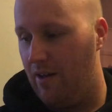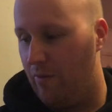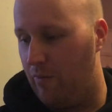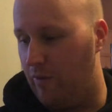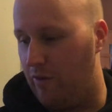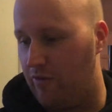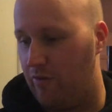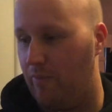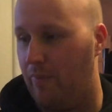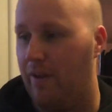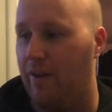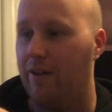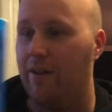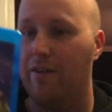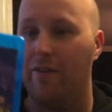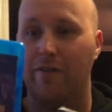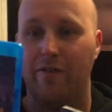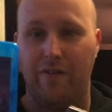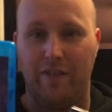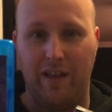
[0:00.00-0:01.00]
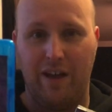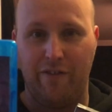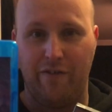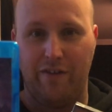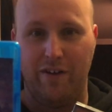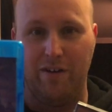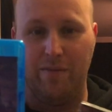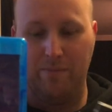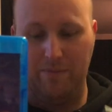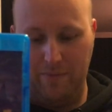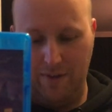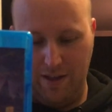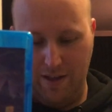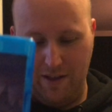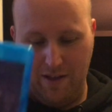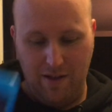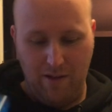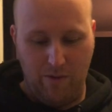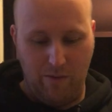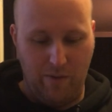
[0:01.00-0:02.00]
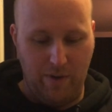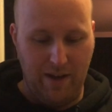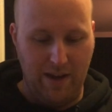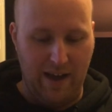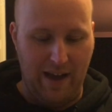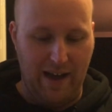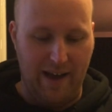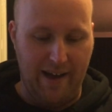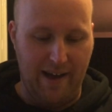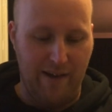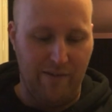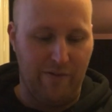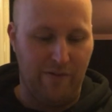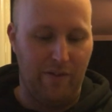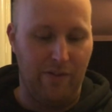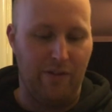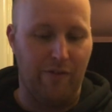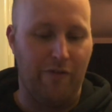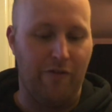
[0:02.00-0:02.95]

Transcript: which would be for that film. We have the